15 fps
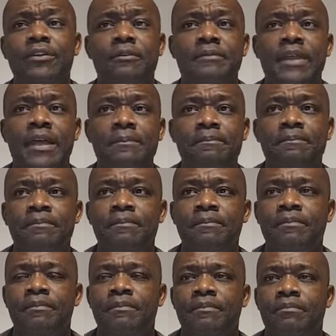of them
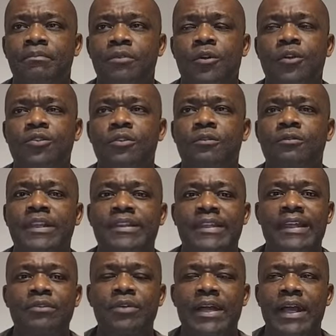because of the
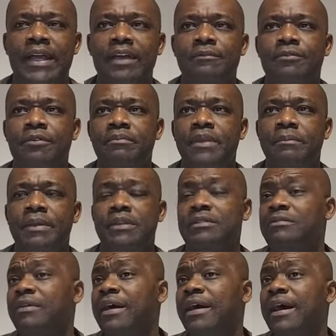thing we can get from them. But
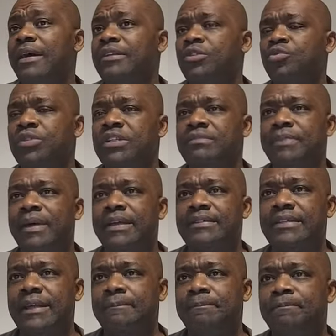in our heart, we despise
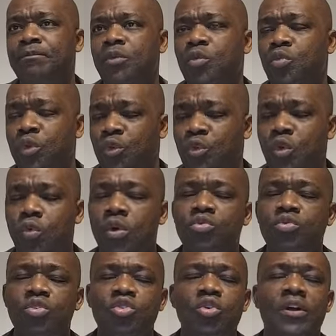them. We know
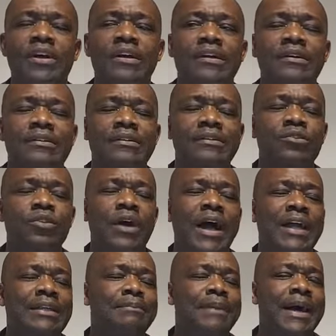what to talk, you know,
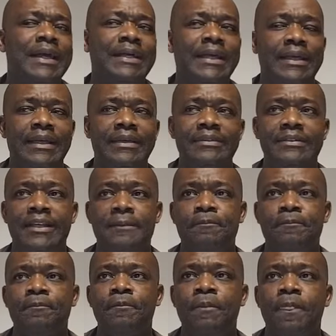at back against them.
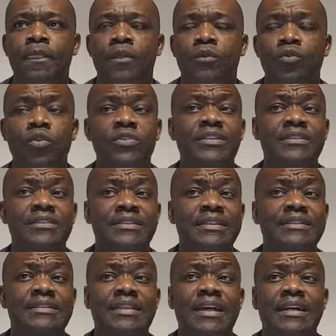Those things
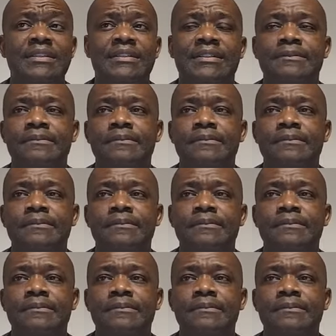still stand.